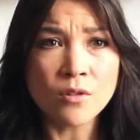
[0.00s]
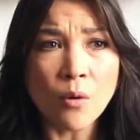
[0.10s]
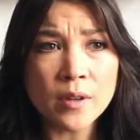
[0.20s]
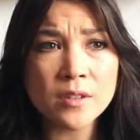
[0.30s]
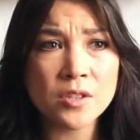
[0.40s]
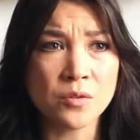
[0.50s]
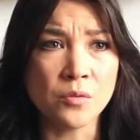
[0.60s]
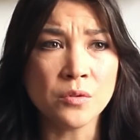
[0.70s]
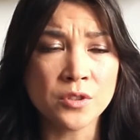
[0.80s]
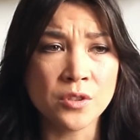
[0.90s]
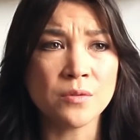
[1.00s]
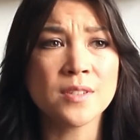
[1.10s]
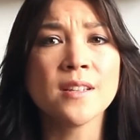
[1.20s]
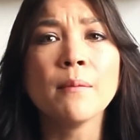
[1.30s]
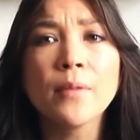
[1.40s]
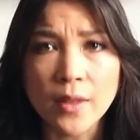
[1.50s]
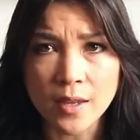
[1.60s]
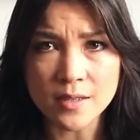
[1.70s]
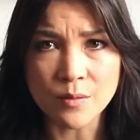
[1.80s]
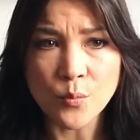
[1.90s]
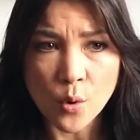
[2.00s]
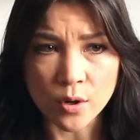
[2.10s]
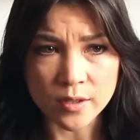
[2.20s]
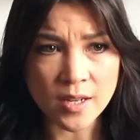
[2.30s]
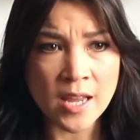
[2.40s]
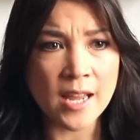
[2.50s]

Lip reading: Going to school to do something is important.